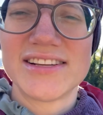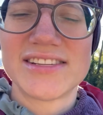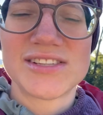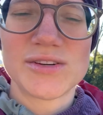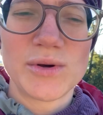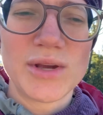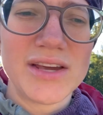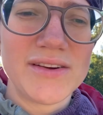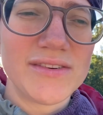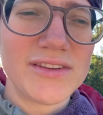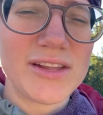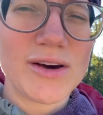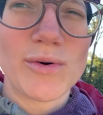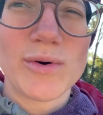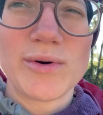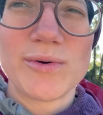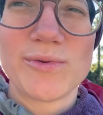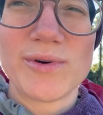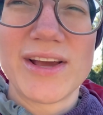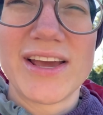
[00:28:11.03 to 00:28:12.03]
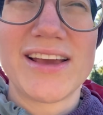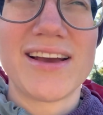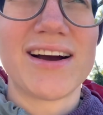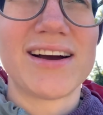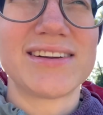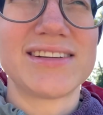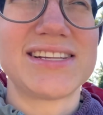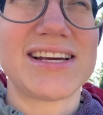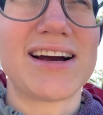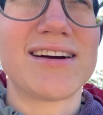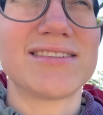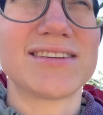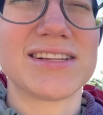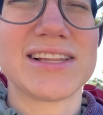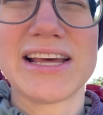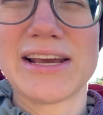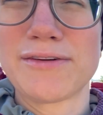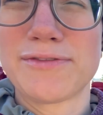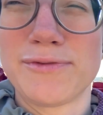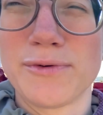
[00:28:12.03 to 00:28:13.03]
So even though it got down to
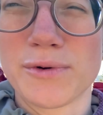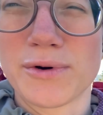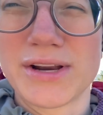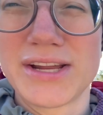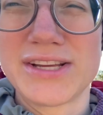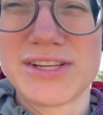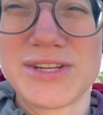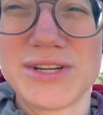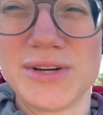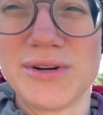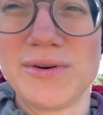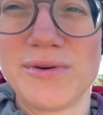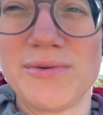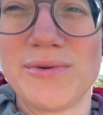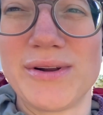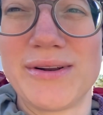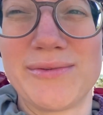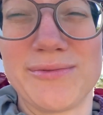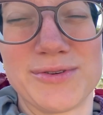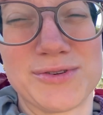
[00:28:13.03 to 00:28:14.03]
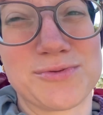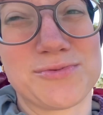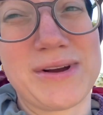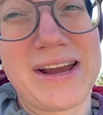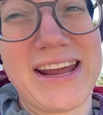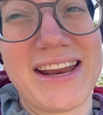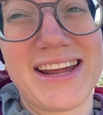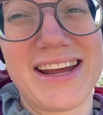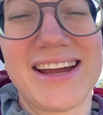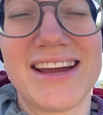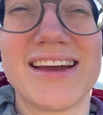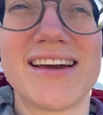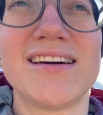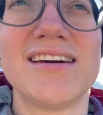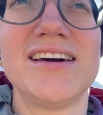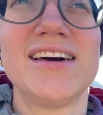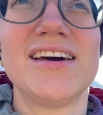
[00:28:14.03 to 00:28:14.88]
like 42 and it was raining,